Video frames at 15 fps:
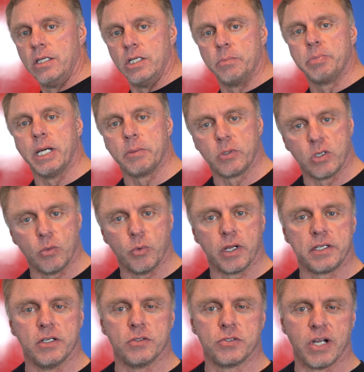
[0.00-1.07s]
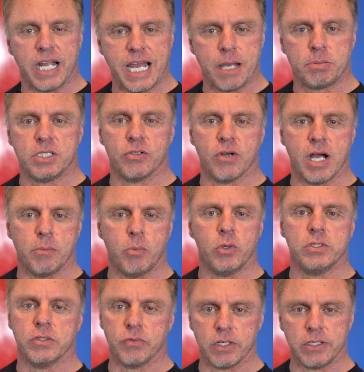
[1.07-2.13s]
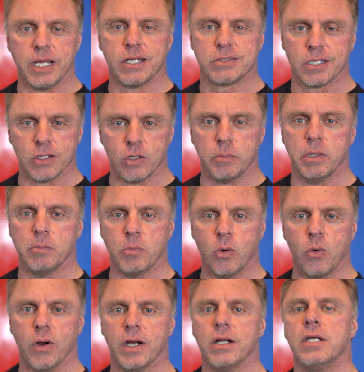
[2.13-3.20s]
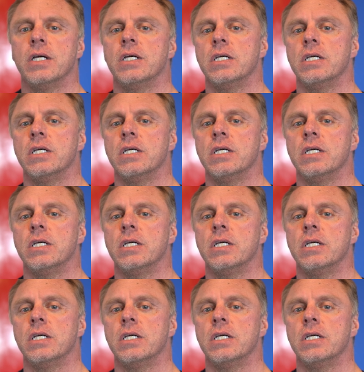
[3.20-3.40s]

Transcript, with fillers: you're probably going to work your traps, your rhomboids, your rear delts a little bit more.